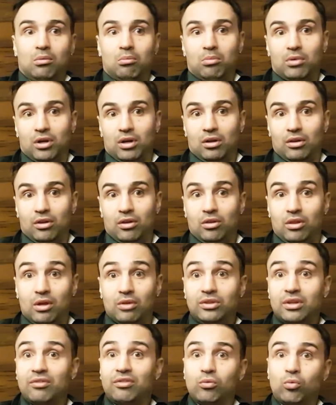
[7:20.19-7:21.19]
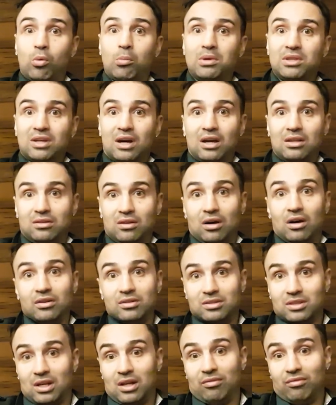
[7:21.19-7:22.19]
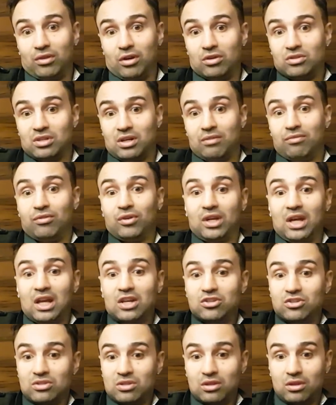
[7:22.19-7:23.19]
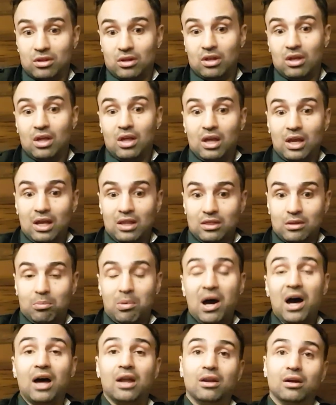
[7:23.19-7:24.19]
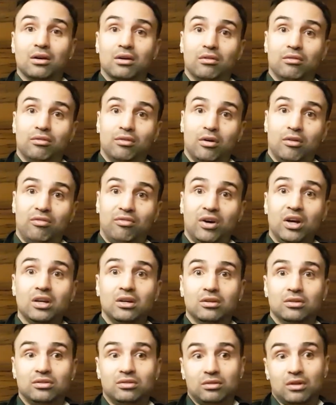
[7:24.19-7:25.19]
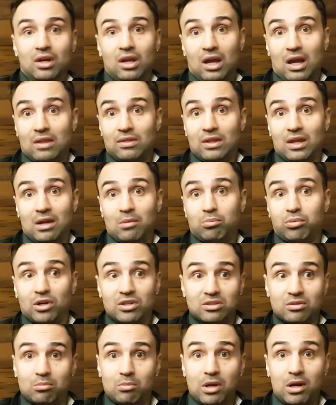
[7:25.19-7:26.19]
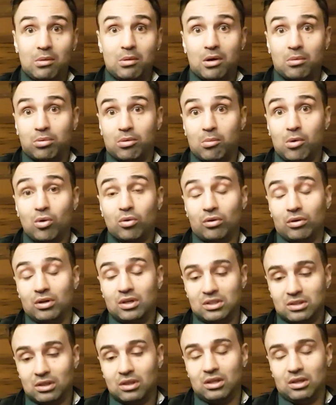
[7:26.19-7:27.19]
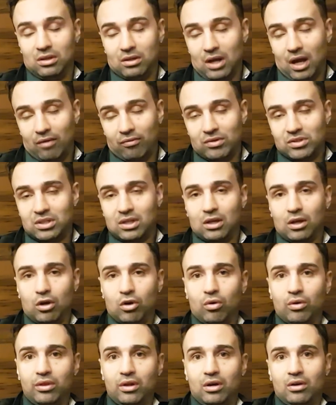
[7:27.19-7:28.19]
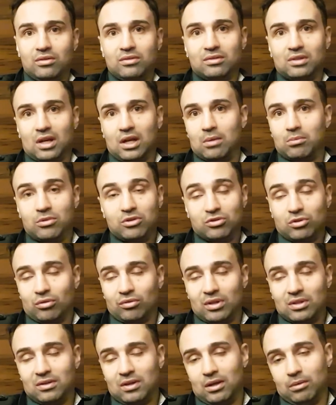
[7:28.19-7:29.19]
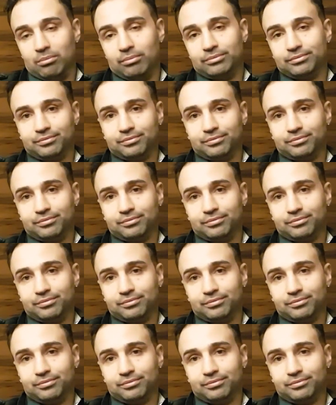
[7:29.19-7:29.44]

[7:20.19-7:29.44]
But they definitely won't be tied to us. And if there's any free agents in the pot of fighters, and they impress a promoter, he obviously can go there and sign them. There's no red tape.